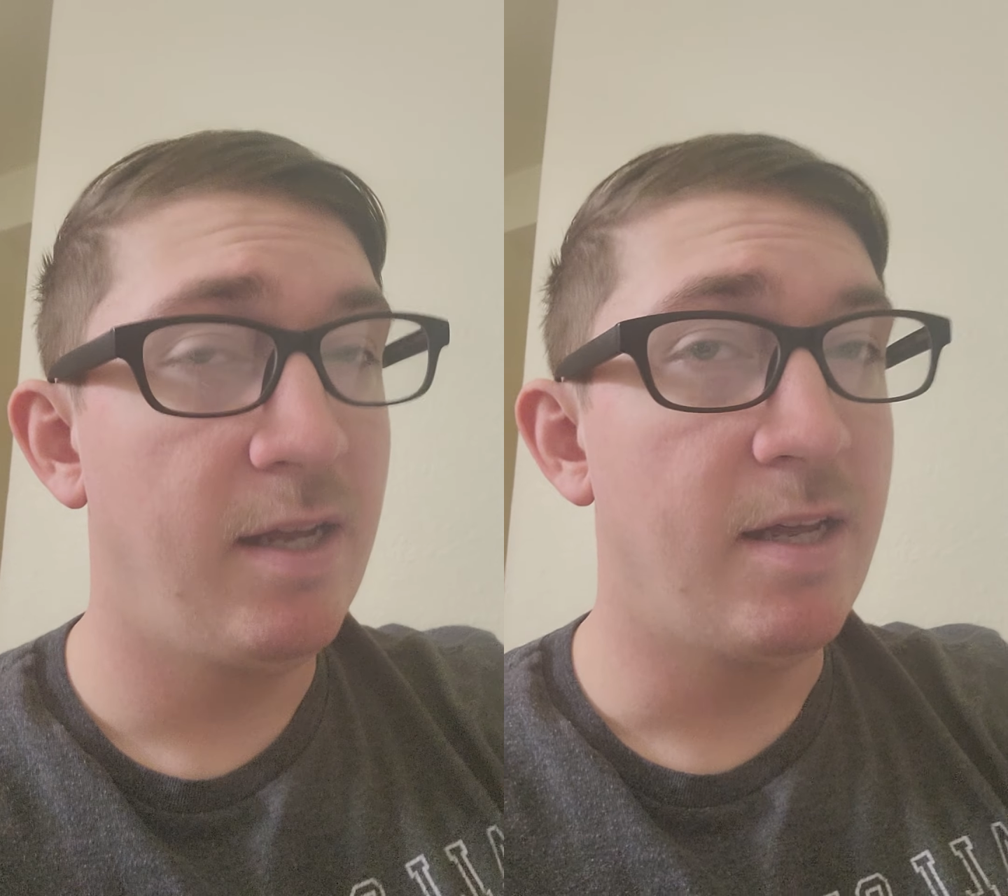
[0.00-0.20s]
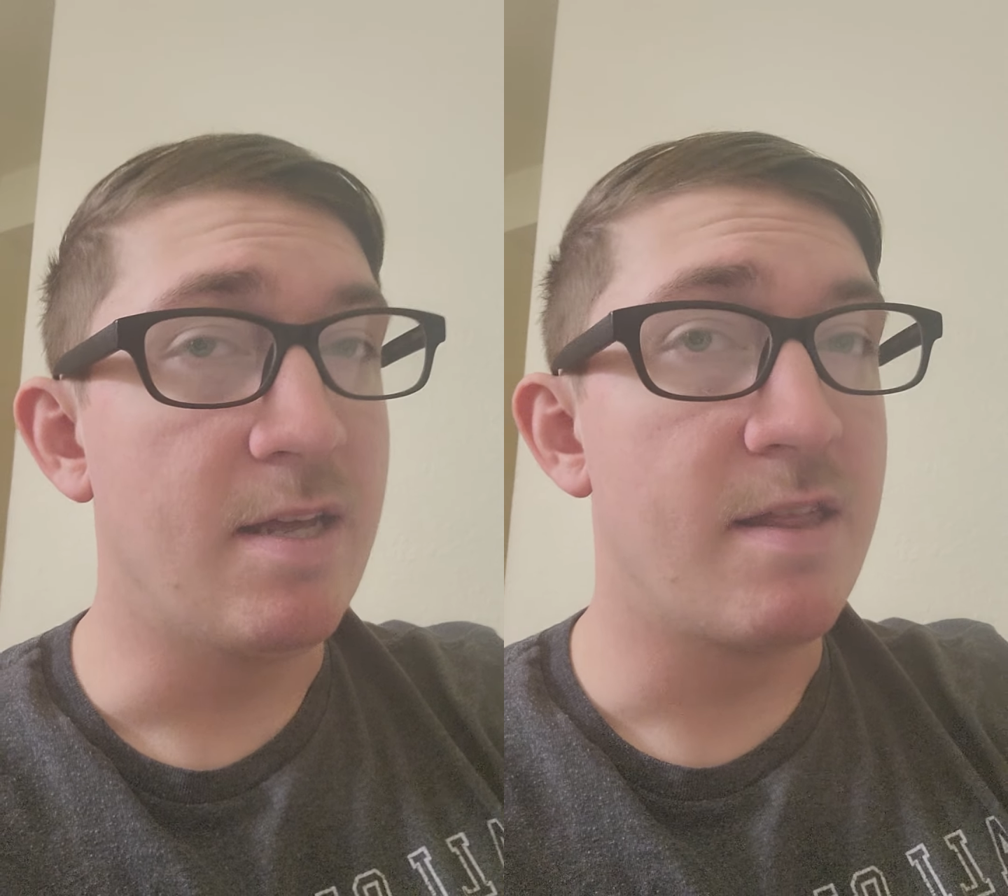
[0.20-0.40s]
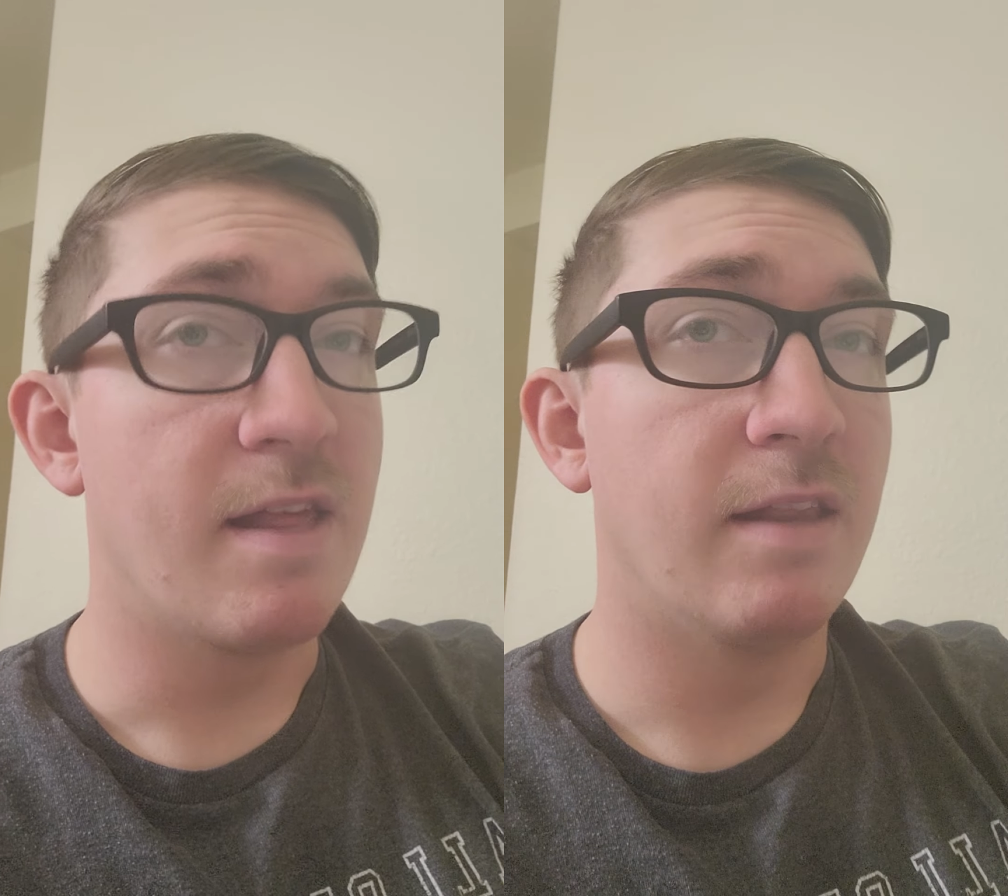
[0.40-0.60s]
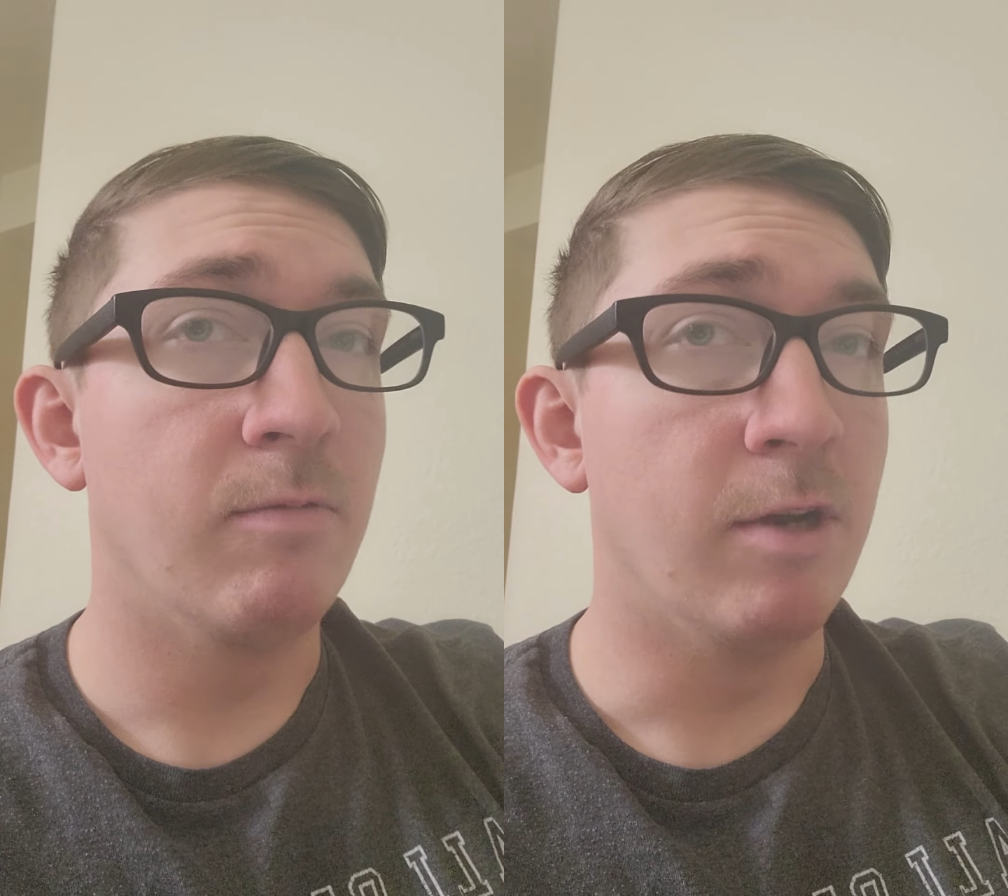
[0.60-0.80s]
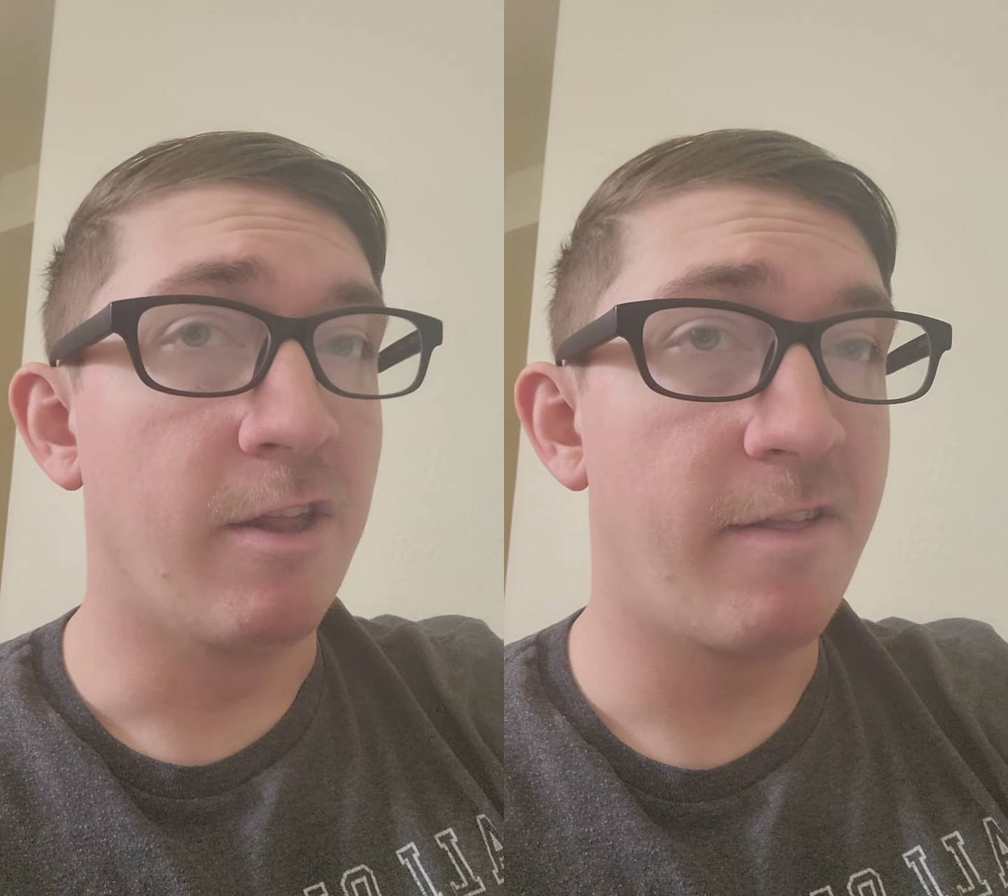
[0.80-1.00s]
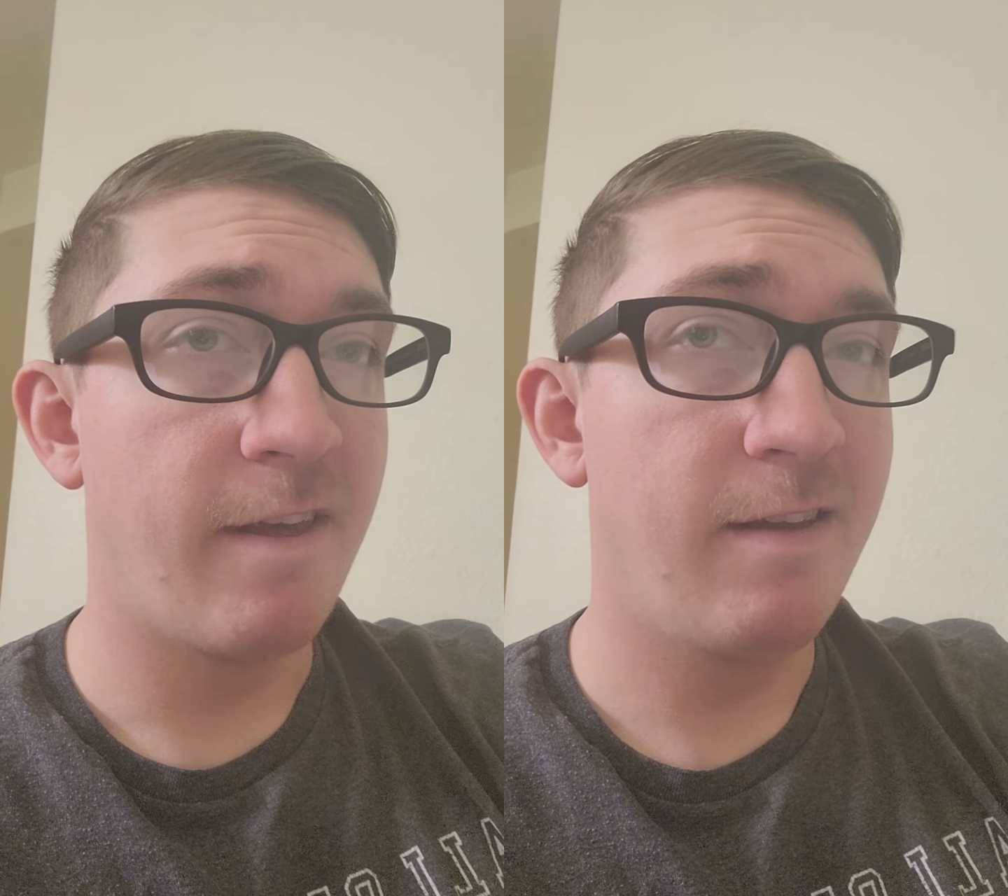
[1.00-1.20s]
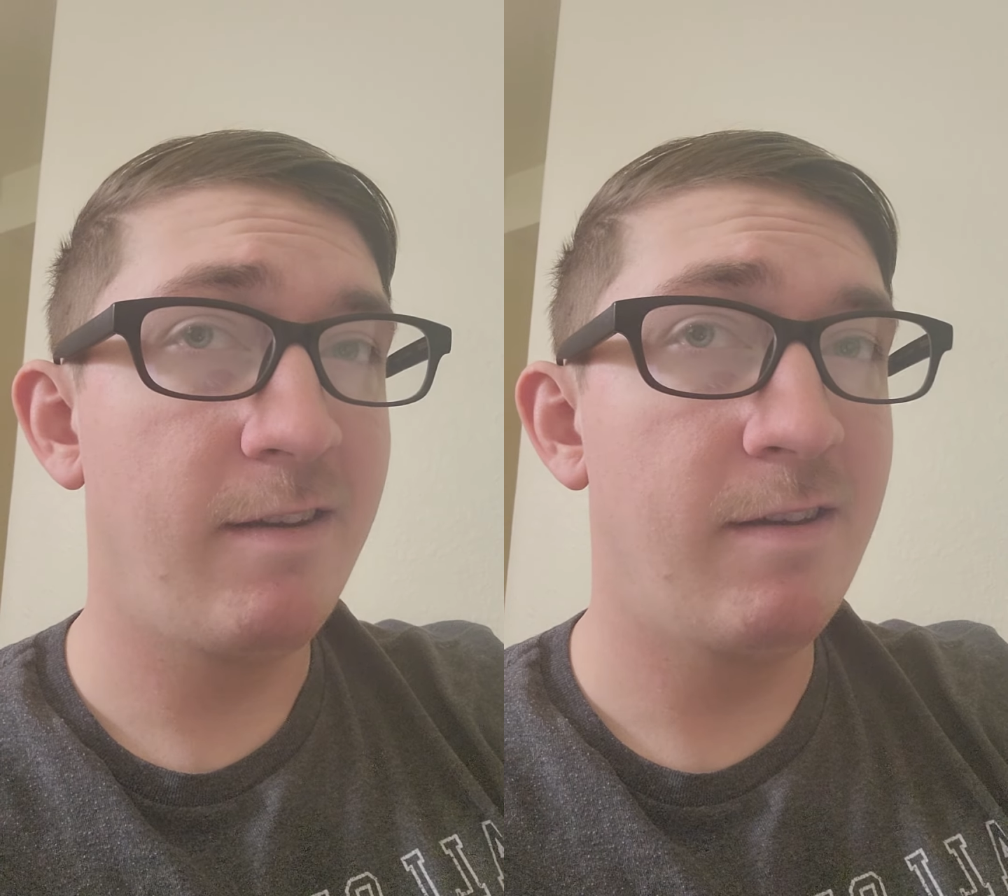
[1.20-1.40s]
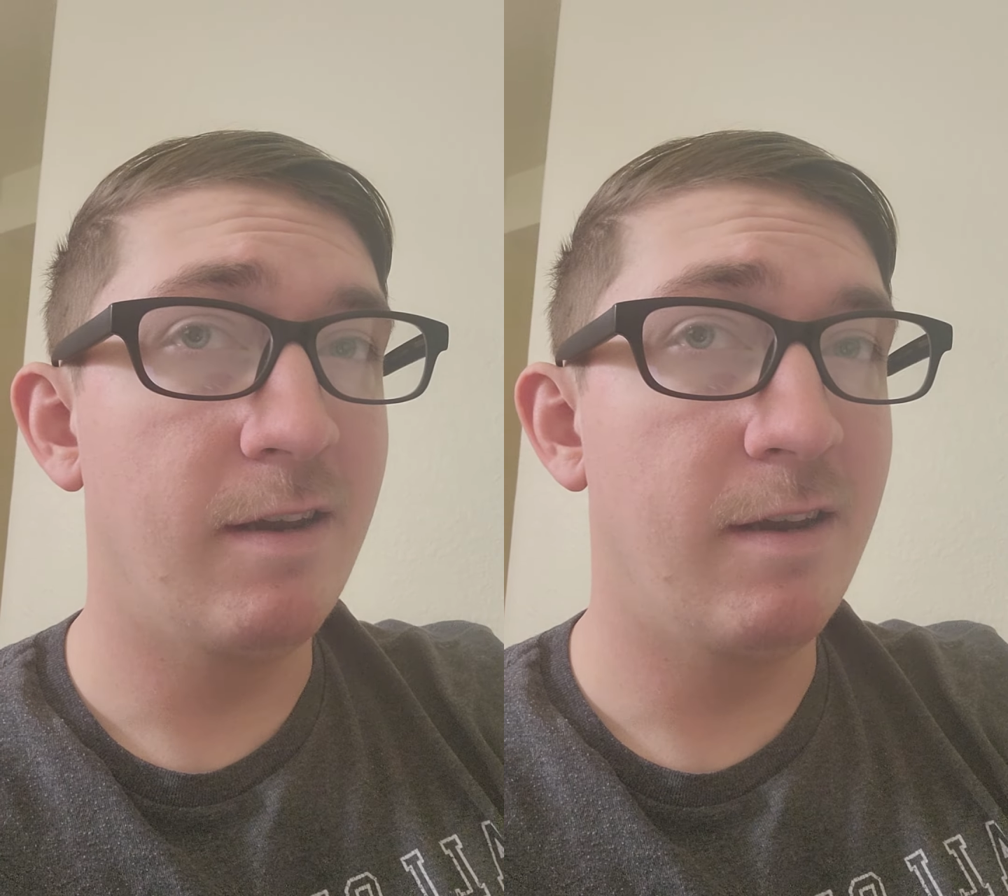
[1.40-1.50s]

he said what he said,